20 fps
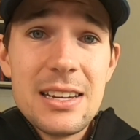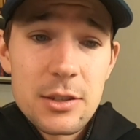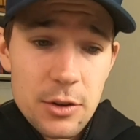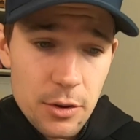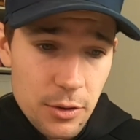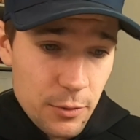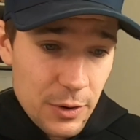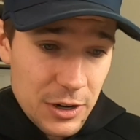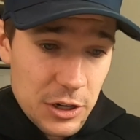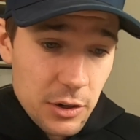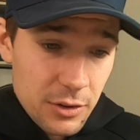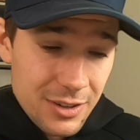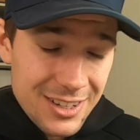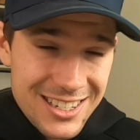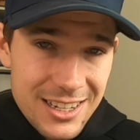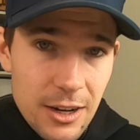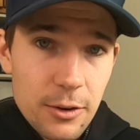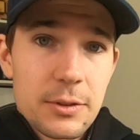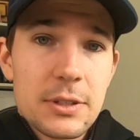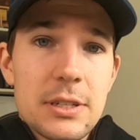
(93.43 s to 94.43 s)
So threshold
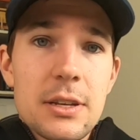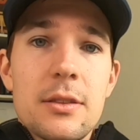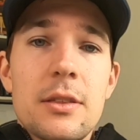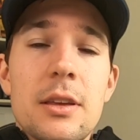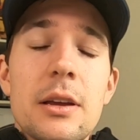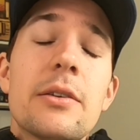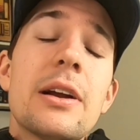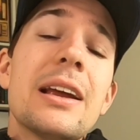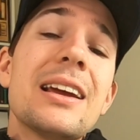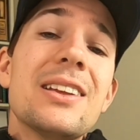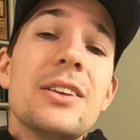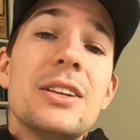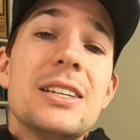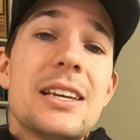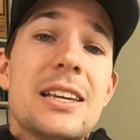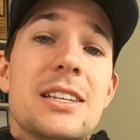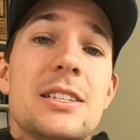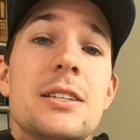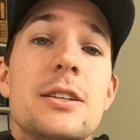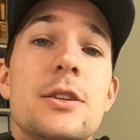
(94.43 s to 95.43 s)
itself is a theoretical
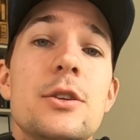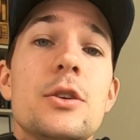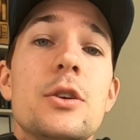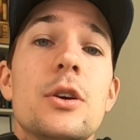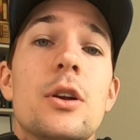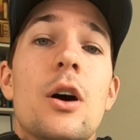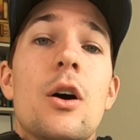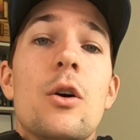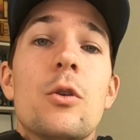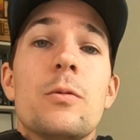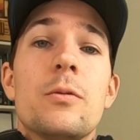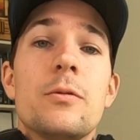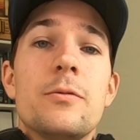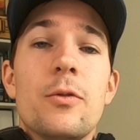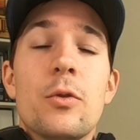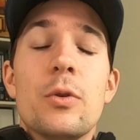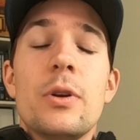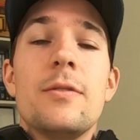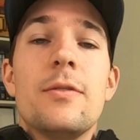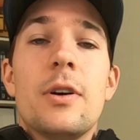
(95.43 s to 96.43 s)
intensity you could hold for
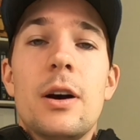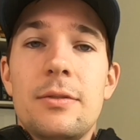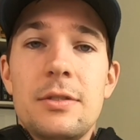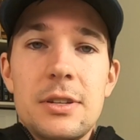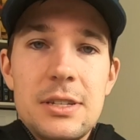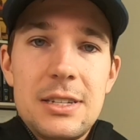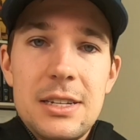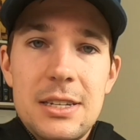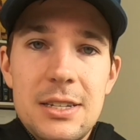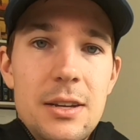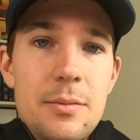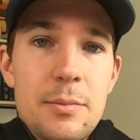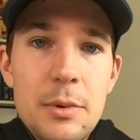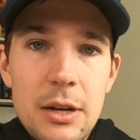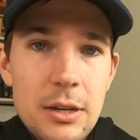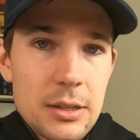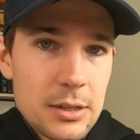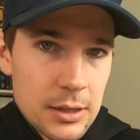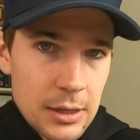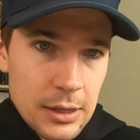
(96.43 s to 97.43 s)
45 to 60
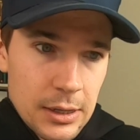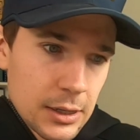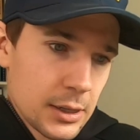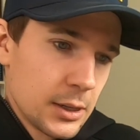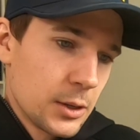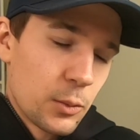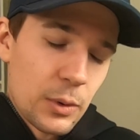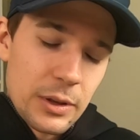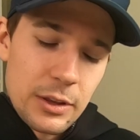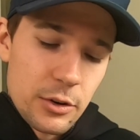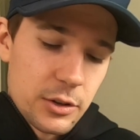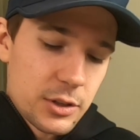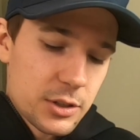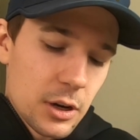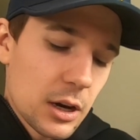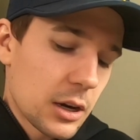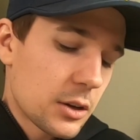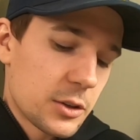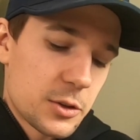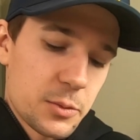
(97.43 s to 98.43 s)
minutes. Whether you're a
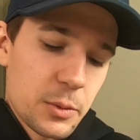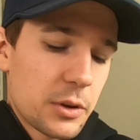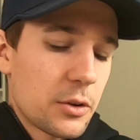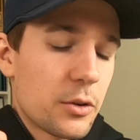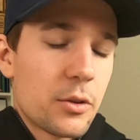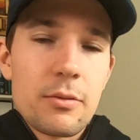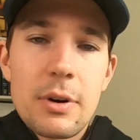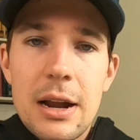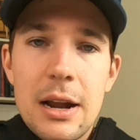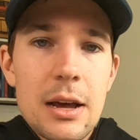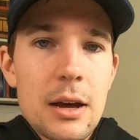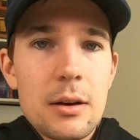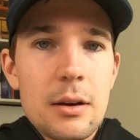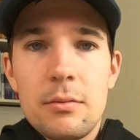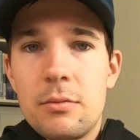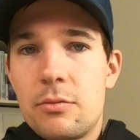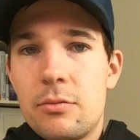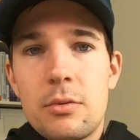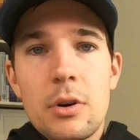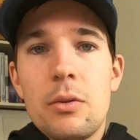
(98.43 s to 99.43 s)
cyclist, whether you're a
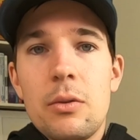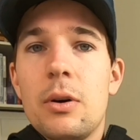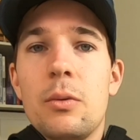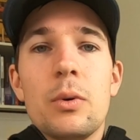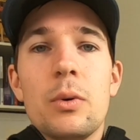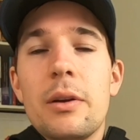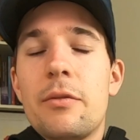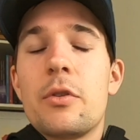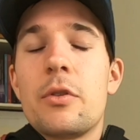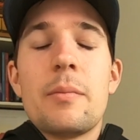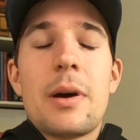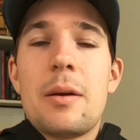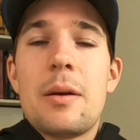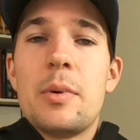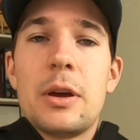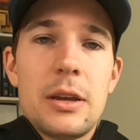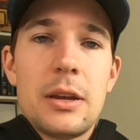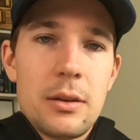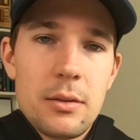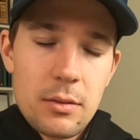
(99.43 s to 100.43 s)
runner, rower, whatever it may
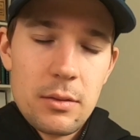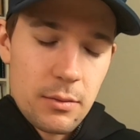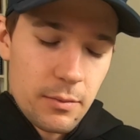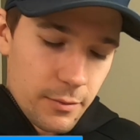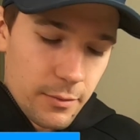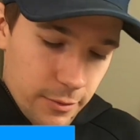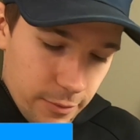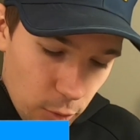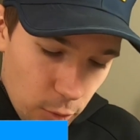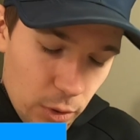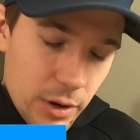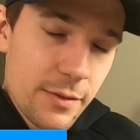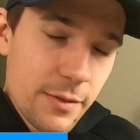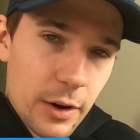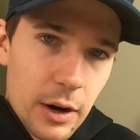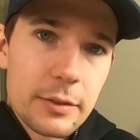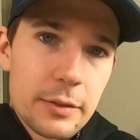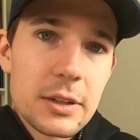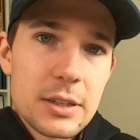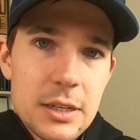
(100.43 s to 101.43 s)
be,
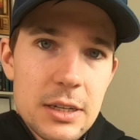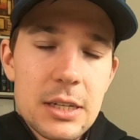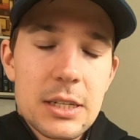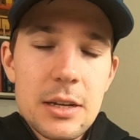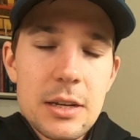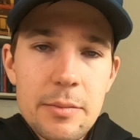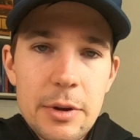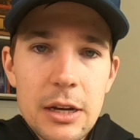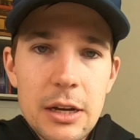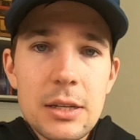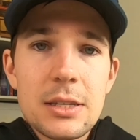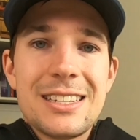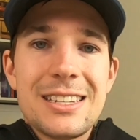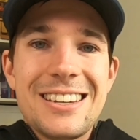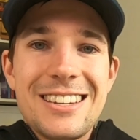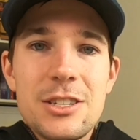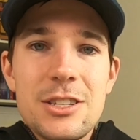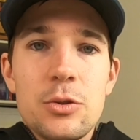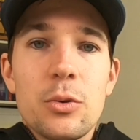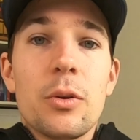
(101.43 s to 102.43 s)
45 to 60 minutes
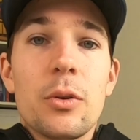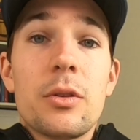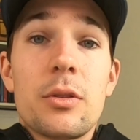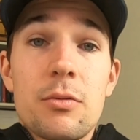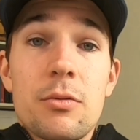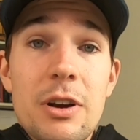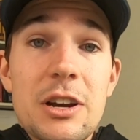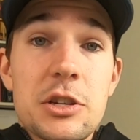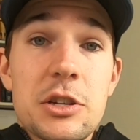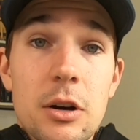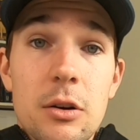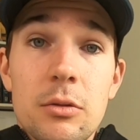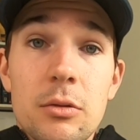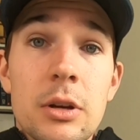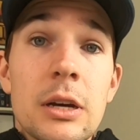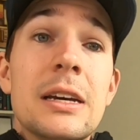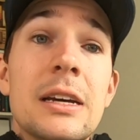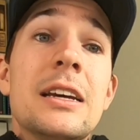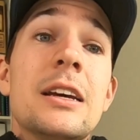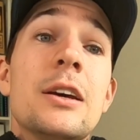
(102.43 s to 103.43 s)
is your
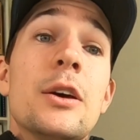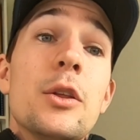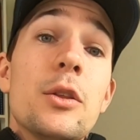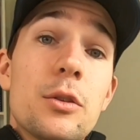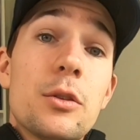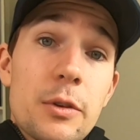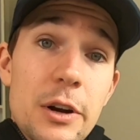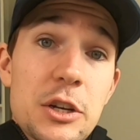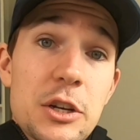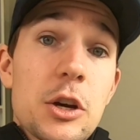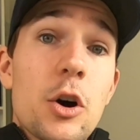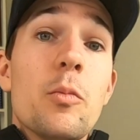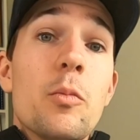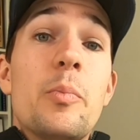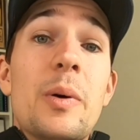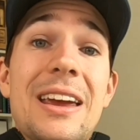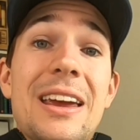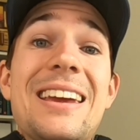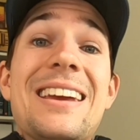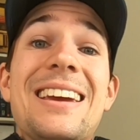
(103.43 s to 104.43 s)
threshold. Threshold
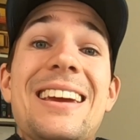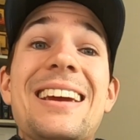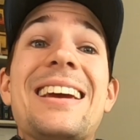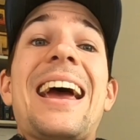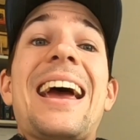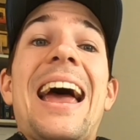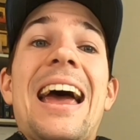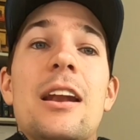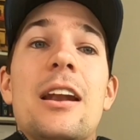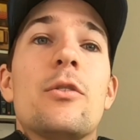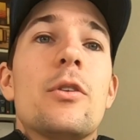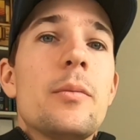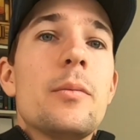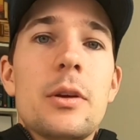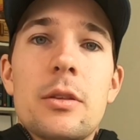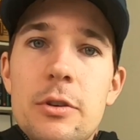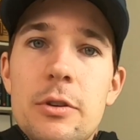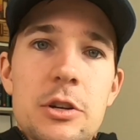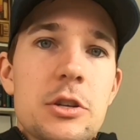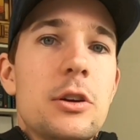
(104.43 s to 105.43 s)
being
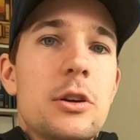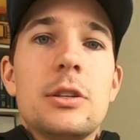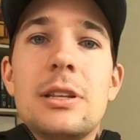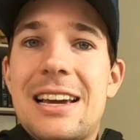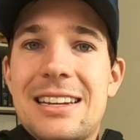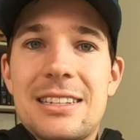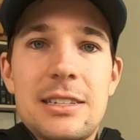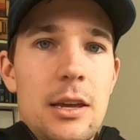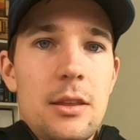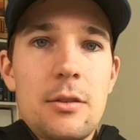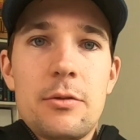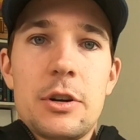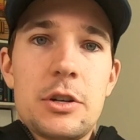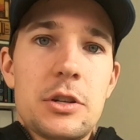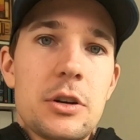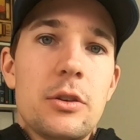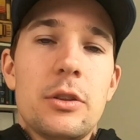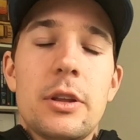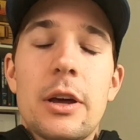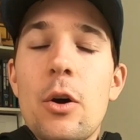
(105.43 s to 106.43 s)
anaerobic threshold, lactate
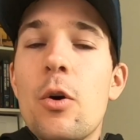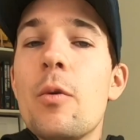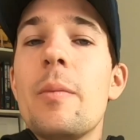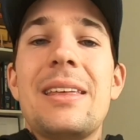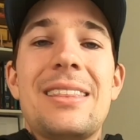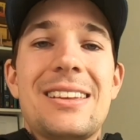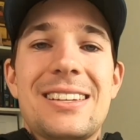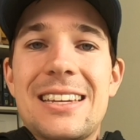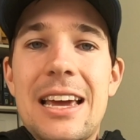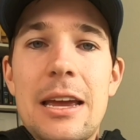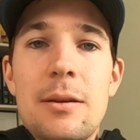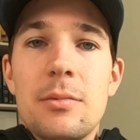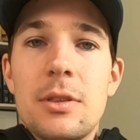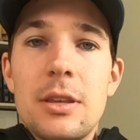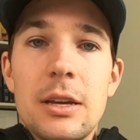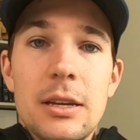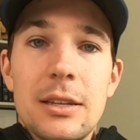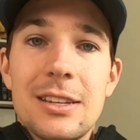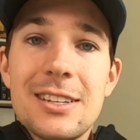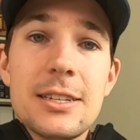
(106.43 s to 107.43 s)
threshold, they all mean the same
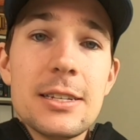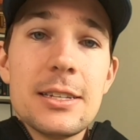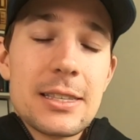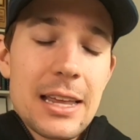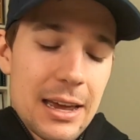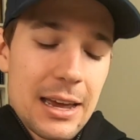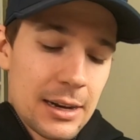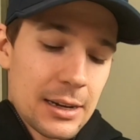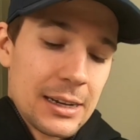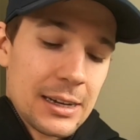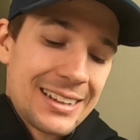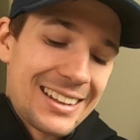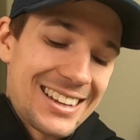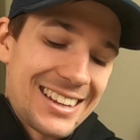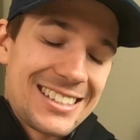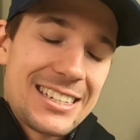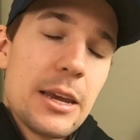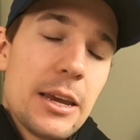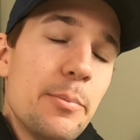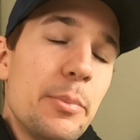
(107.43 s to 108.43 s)
thing. This is that
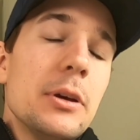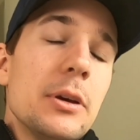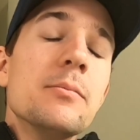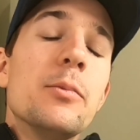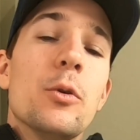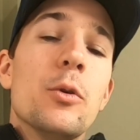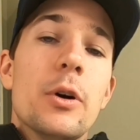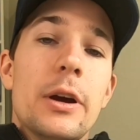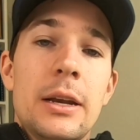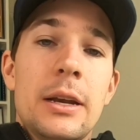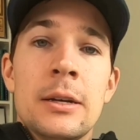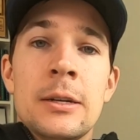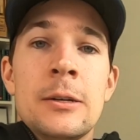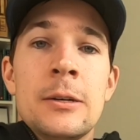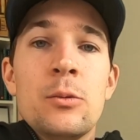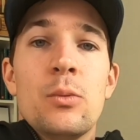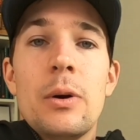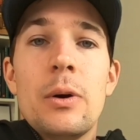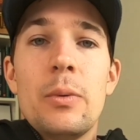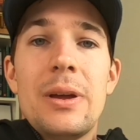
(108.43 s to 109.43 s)
tipping point
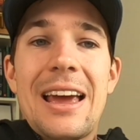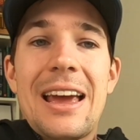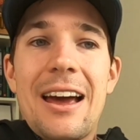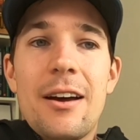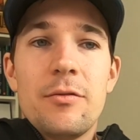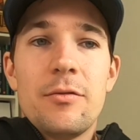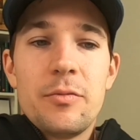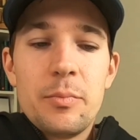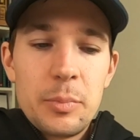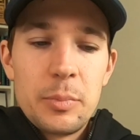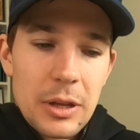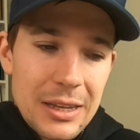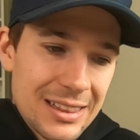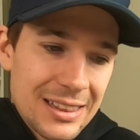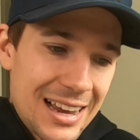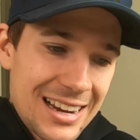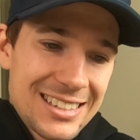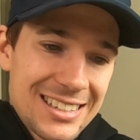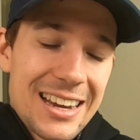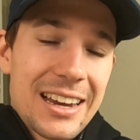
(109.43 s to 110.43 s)
where we have blood
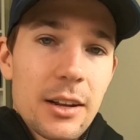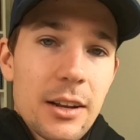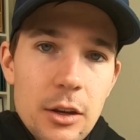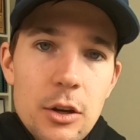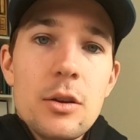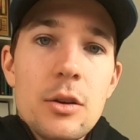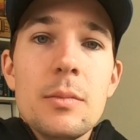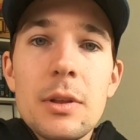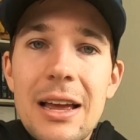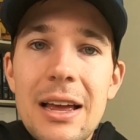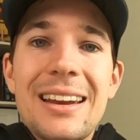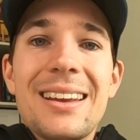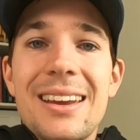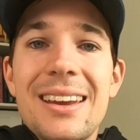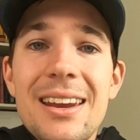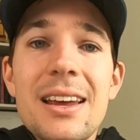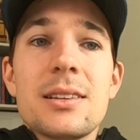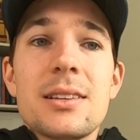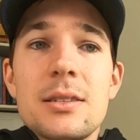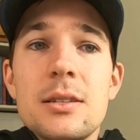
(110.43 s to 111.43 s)
lactate accumulating
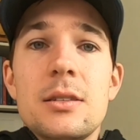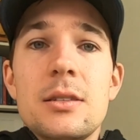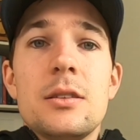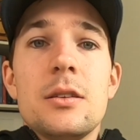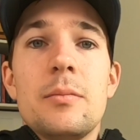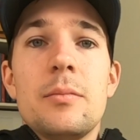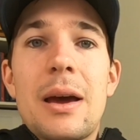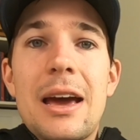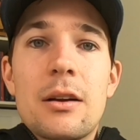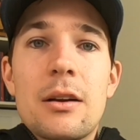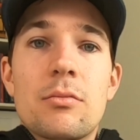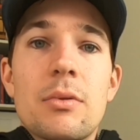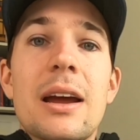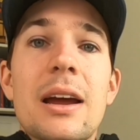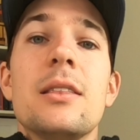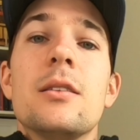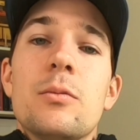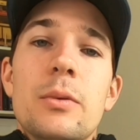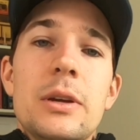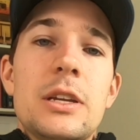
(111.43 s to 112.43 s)
in our system at a
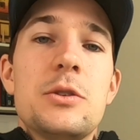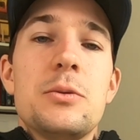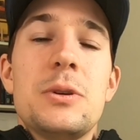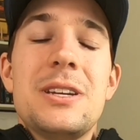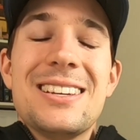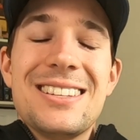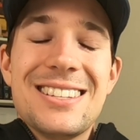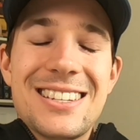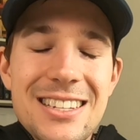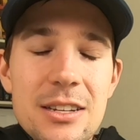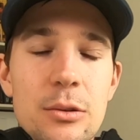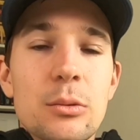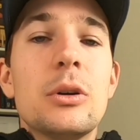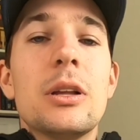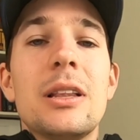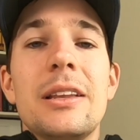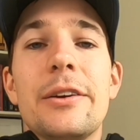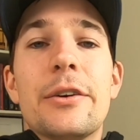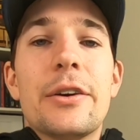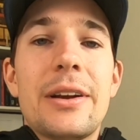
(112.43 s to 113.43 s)
rate that which we can still
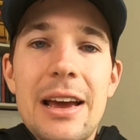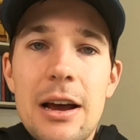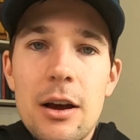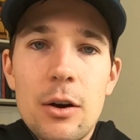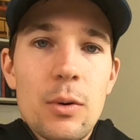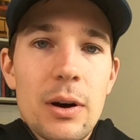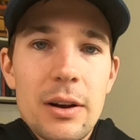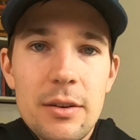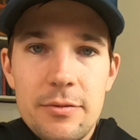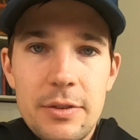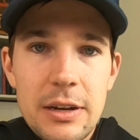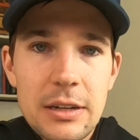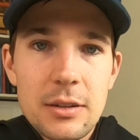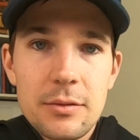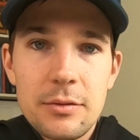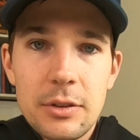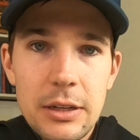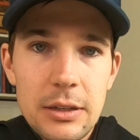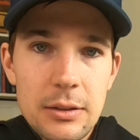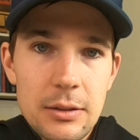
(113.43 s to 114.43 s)
clear it out quite
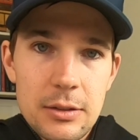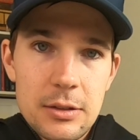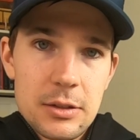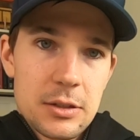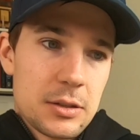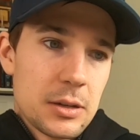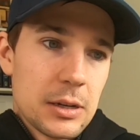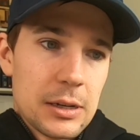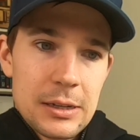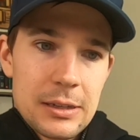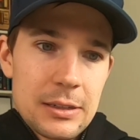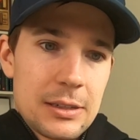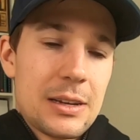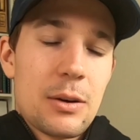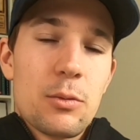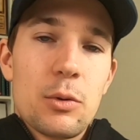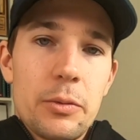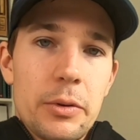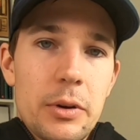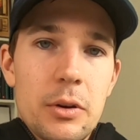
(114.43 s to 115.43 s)
effectively. This is
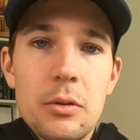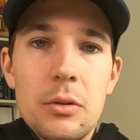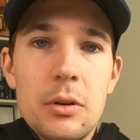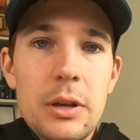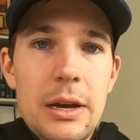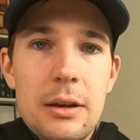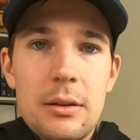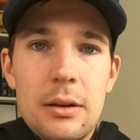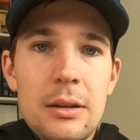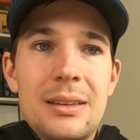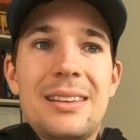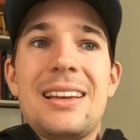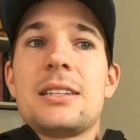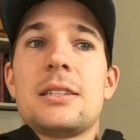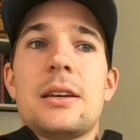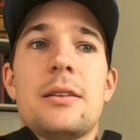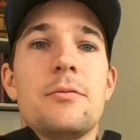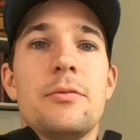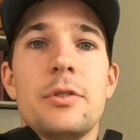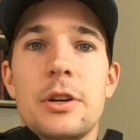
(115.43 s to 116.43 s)
what we call our
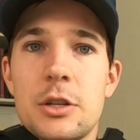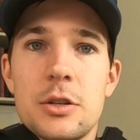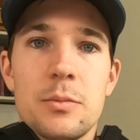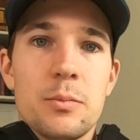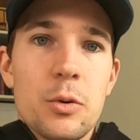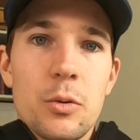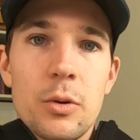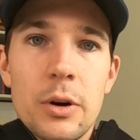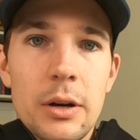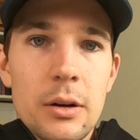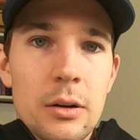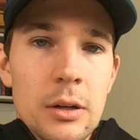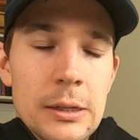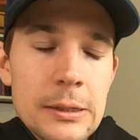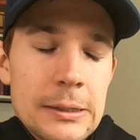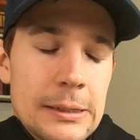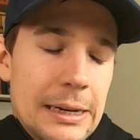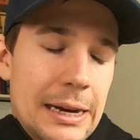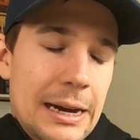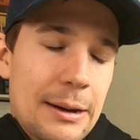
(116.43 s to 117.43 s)
lactate inflection point,
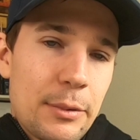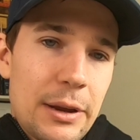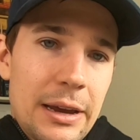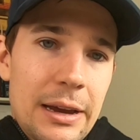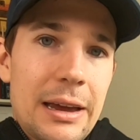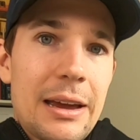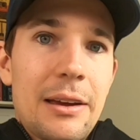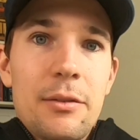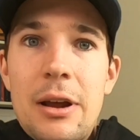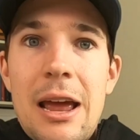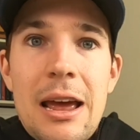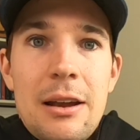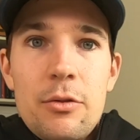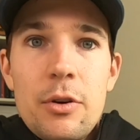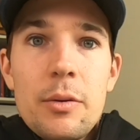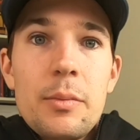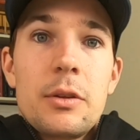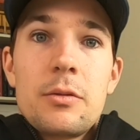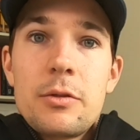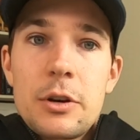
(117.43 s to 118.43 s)
our
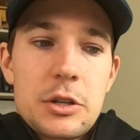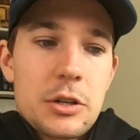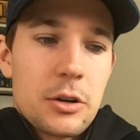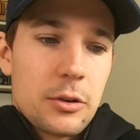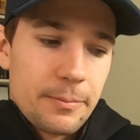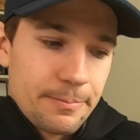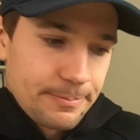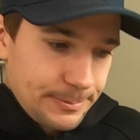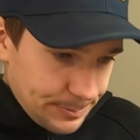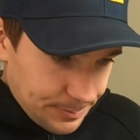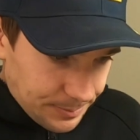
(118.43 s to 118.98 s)
anaerobic threshold.